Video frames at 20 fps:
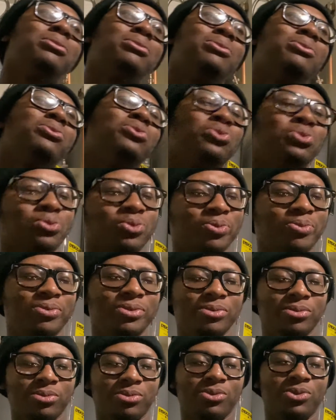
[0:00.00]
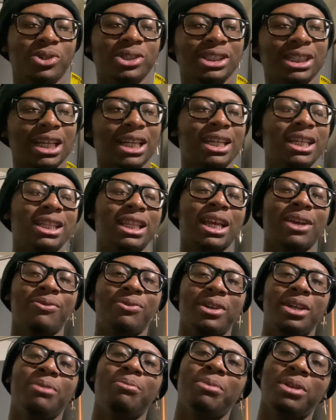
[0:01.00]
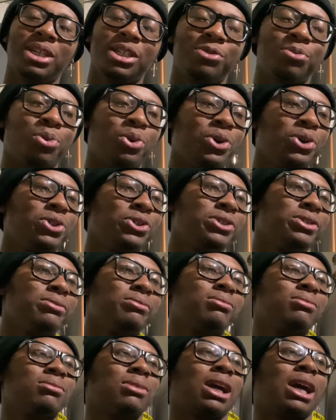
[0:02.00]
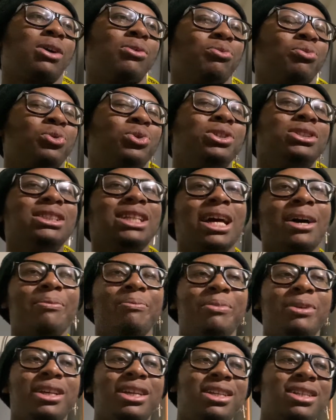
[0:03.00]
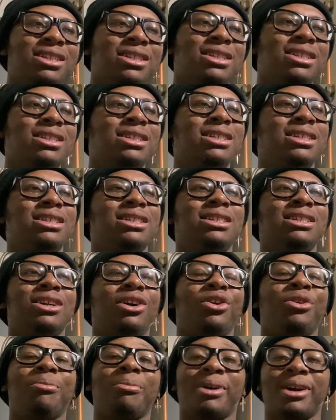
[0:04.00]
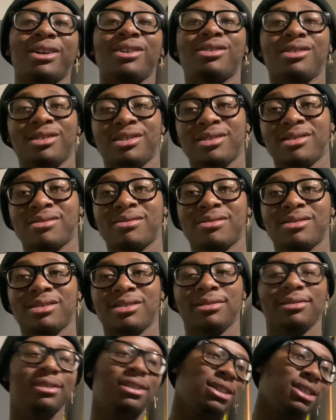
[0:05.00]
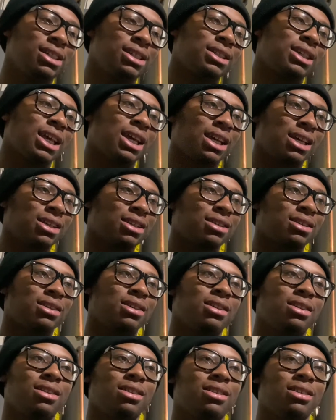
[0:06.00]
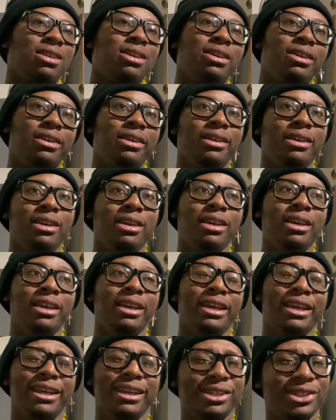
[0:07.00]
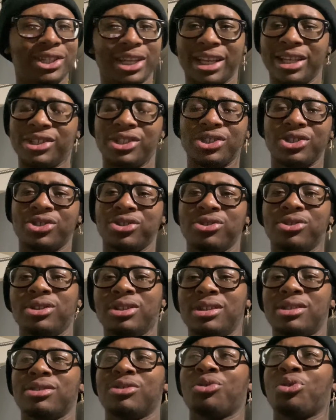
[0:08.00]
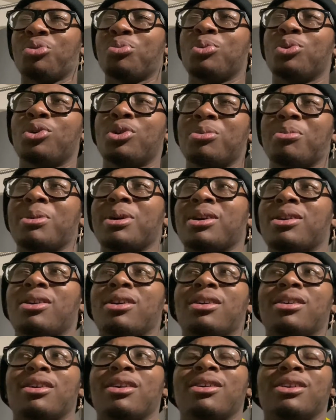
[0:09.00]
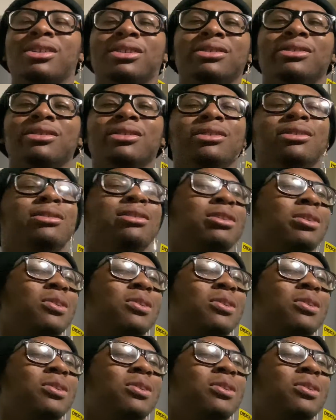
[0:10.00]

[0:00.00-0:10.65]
mm, once I get that freaking big spoiler, I was not big on my car. It's like it, shit. It just looks normal on my car, honestly.